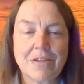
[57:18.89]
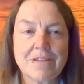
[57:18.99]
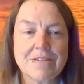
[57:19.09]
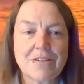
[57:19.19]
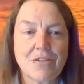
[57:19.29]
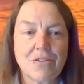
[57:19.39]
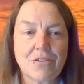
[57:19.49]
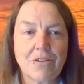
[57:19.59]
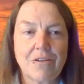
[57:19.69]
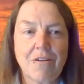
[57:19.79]

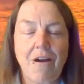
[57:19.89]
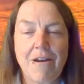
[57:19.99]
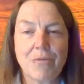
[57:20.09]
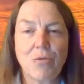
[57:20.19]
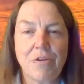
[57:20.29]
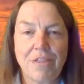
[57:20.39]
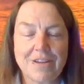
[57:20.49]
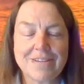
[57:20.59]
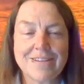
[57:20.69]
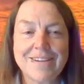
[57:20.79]
considered not worth
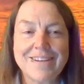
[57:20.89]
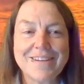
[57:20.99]
it.